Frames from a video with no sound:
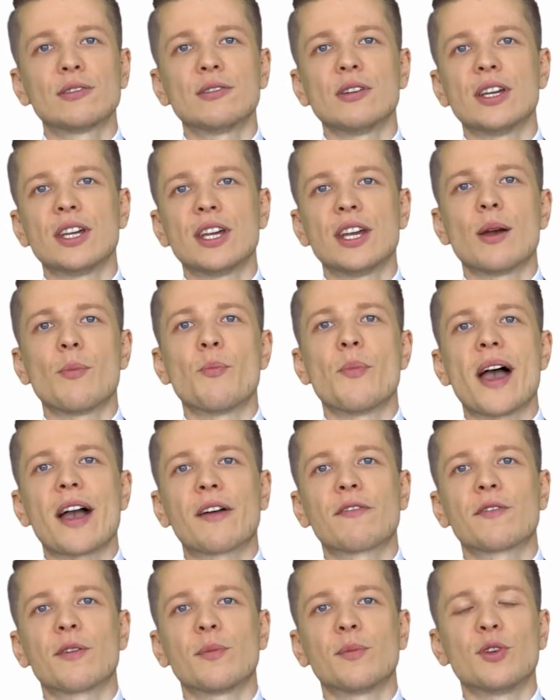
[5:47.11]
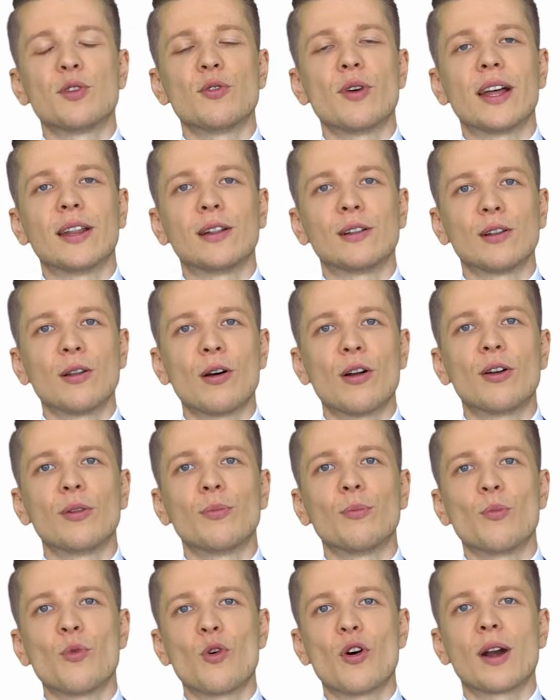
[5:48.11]
to hear back from you and
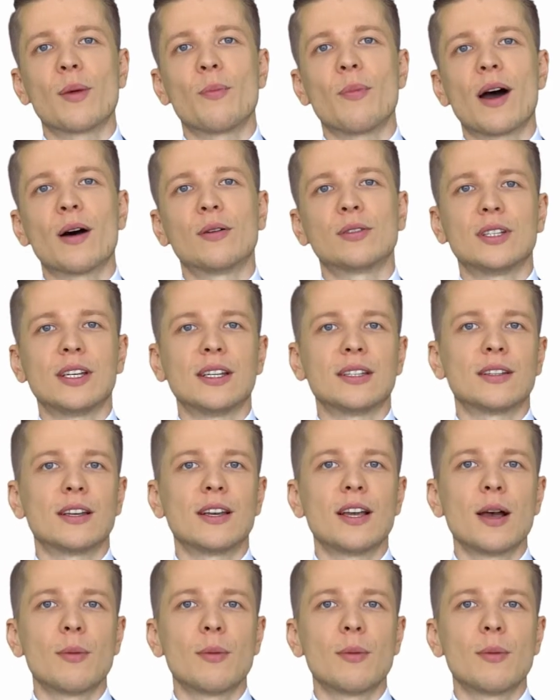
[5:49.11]
learn more about it.